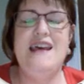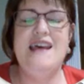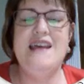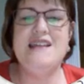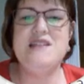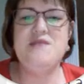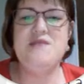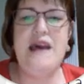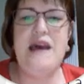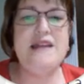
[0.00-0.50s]

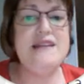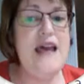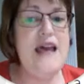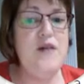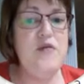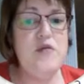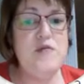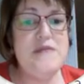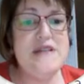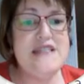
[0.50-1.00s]
It's math
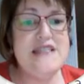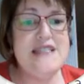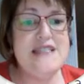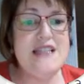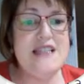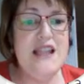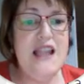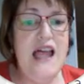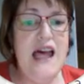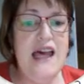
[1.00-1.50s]
time with
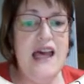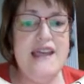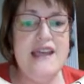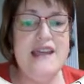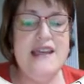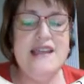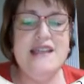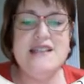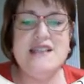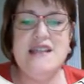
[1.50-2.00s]
Mrs.
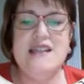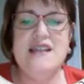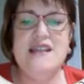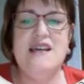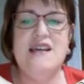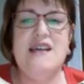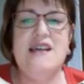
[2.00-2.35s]
Clyett.